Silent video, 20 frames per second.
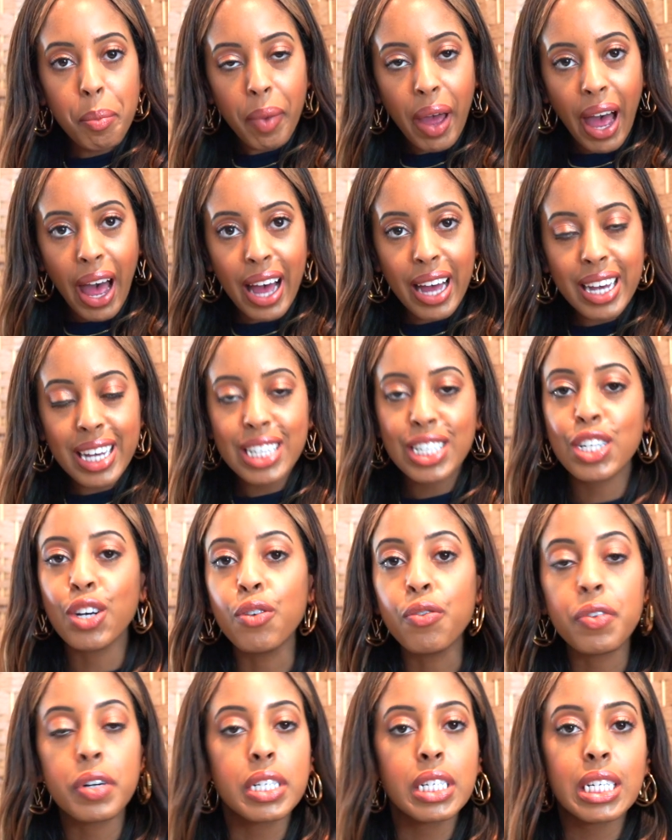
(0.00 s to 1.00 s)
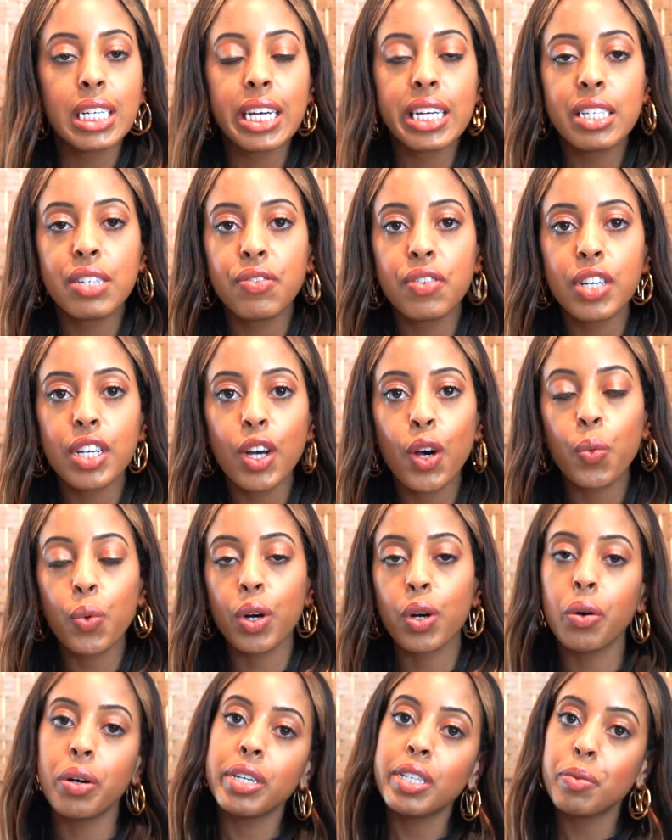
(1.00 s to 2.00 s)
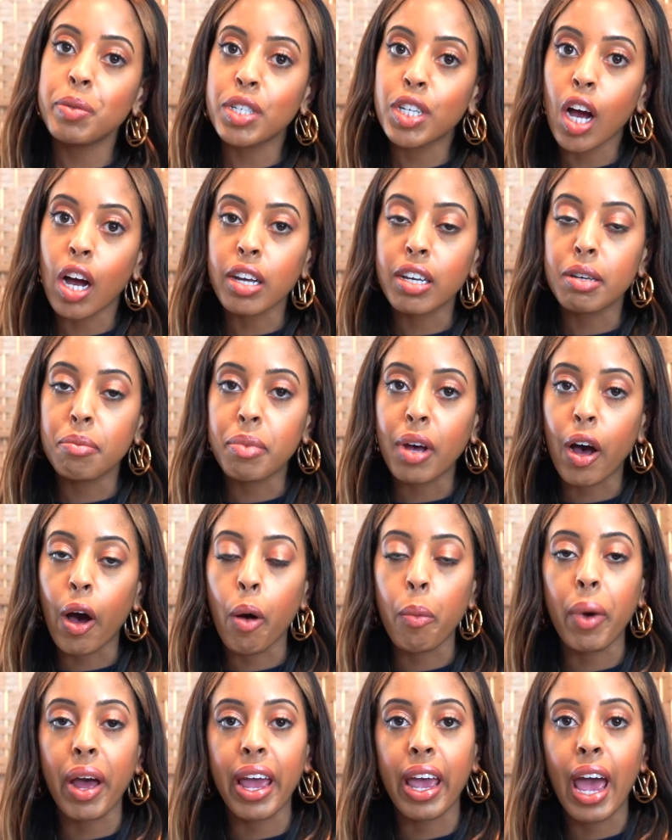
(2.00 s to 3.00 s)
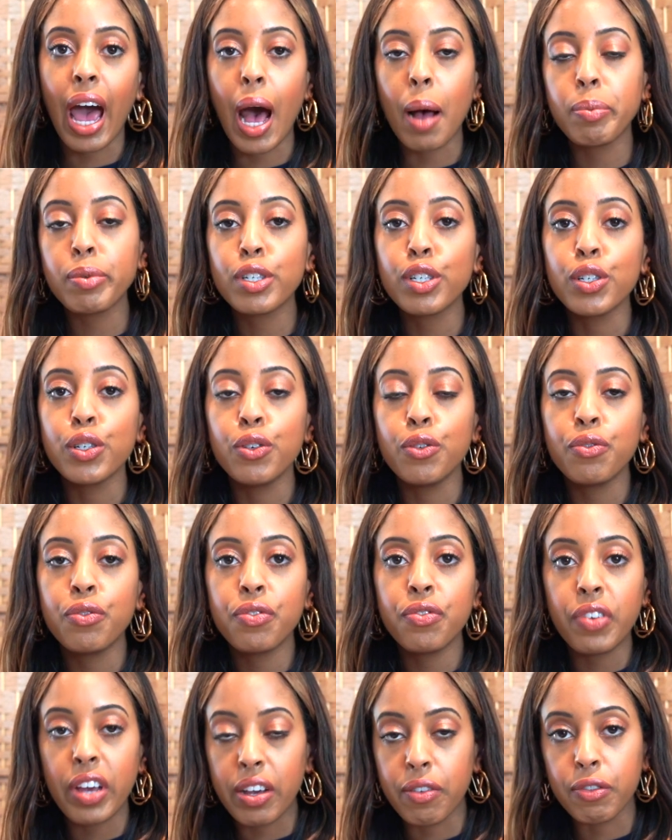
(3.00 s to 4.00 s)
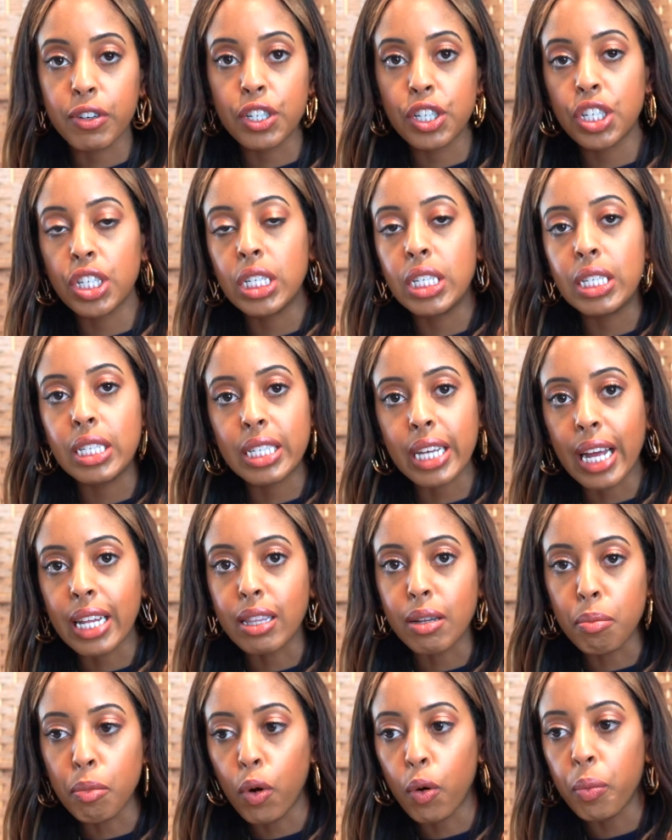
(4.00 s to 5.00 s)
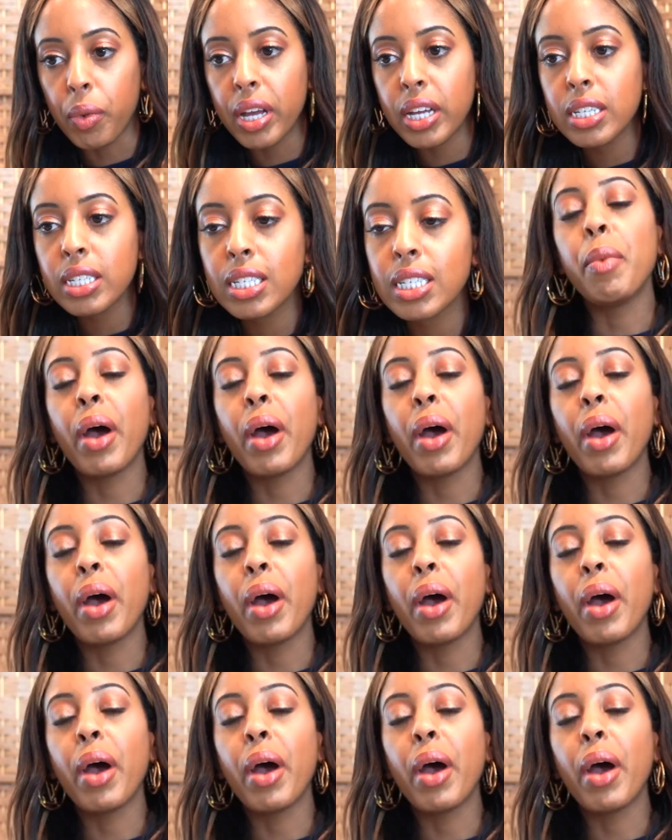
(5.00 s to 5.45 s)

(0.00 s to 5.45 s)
back. So for today's video, we're going to be talking about my absolute favorite jeans at the moment.